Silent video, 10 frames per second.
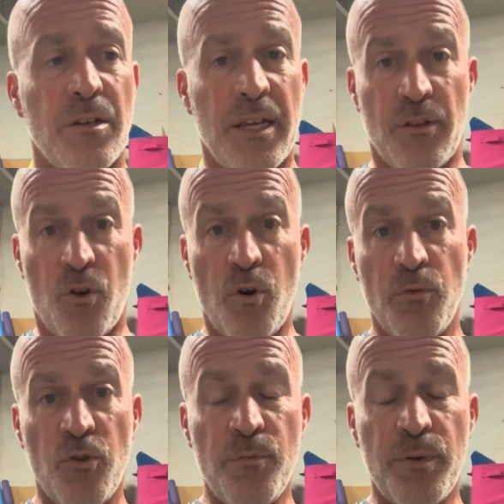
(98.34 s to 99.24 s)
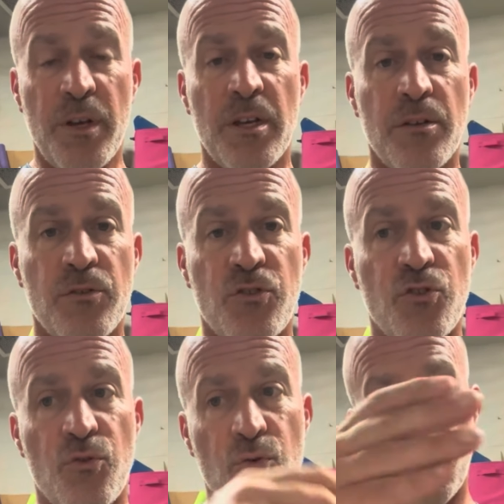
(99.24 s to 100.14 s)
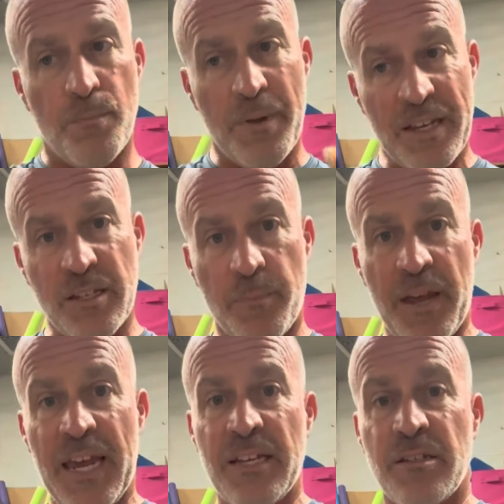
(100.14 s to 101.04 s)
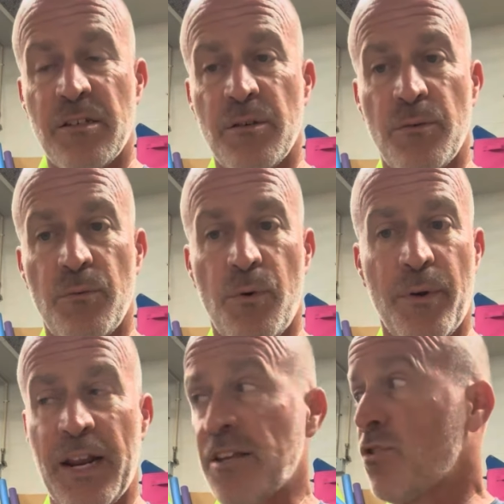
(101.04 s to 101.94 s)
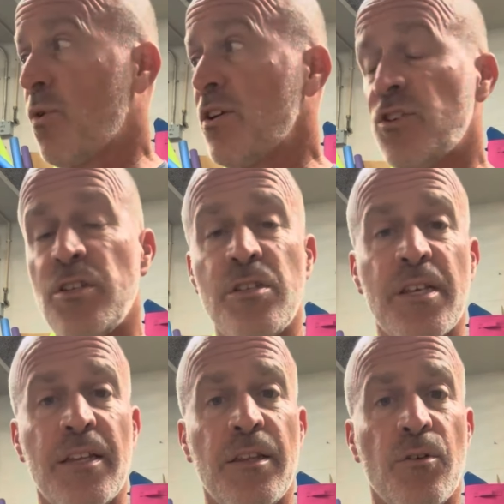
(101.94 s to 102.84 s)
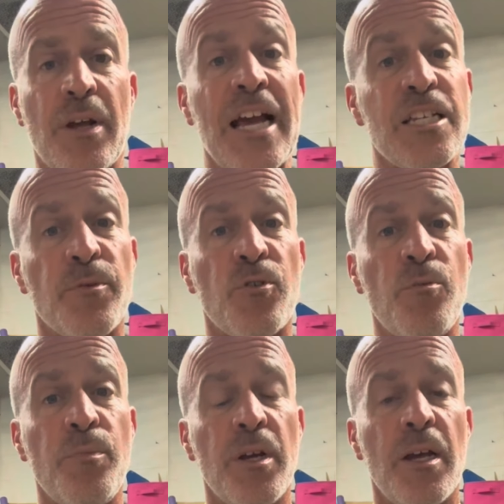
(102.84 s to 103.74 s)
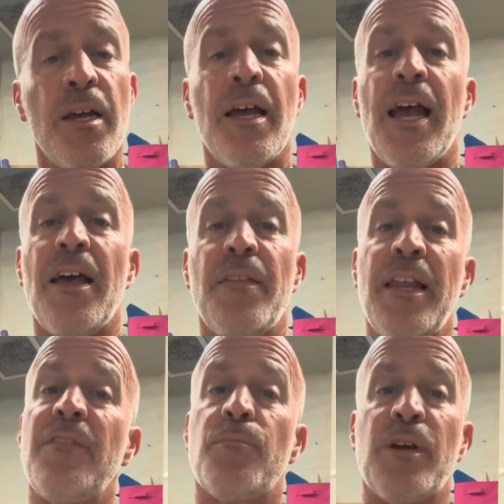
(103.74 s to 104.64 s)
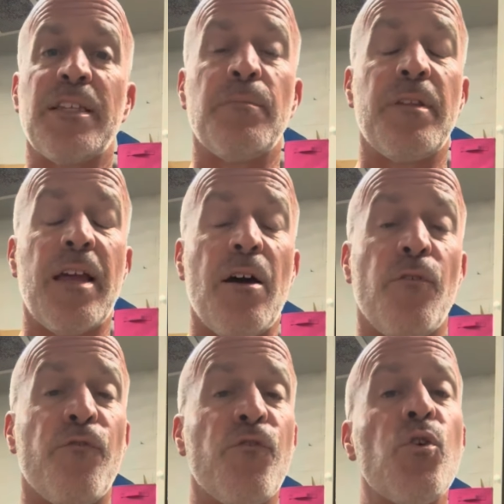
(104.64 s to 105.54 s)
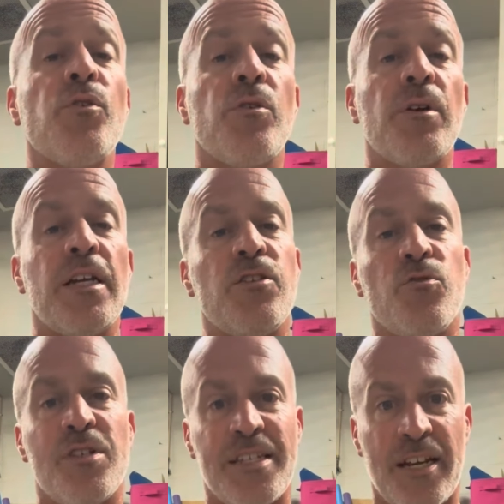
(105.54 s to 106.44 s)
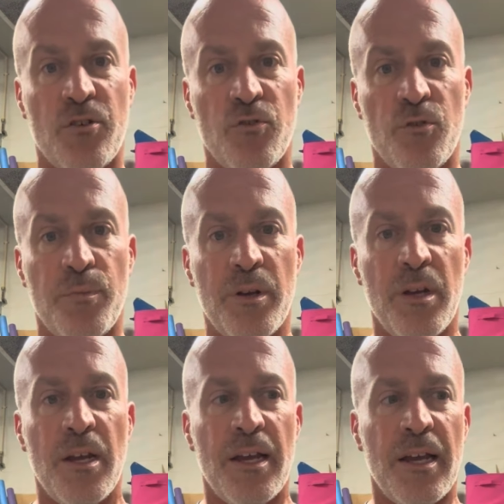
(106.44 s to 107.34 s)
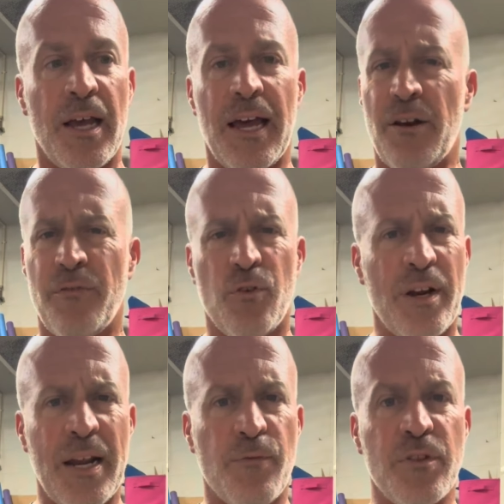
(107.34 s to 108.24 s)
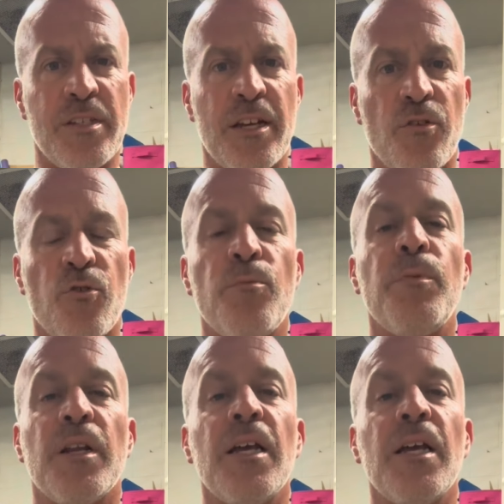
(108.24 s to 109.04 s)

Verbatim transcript: in their home group to mixed up eight, where we can ask questions in their expert group, and then even break them down further into their sticker group. Uh, I don't have a great name for the sticker group, but